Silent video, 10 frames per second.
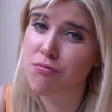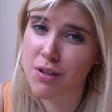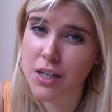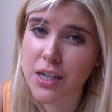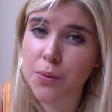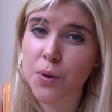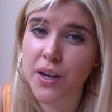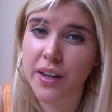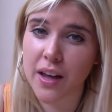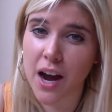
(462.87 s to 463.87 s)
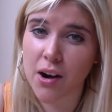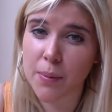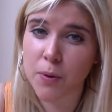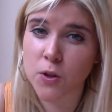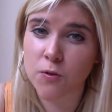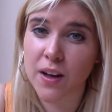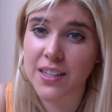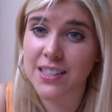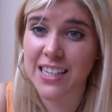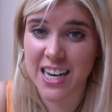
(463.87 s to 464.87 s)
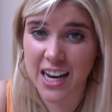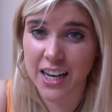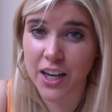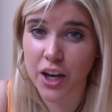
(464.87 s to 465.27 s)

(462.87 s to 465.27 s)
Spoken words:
really want to get the Harry Potter fans attacking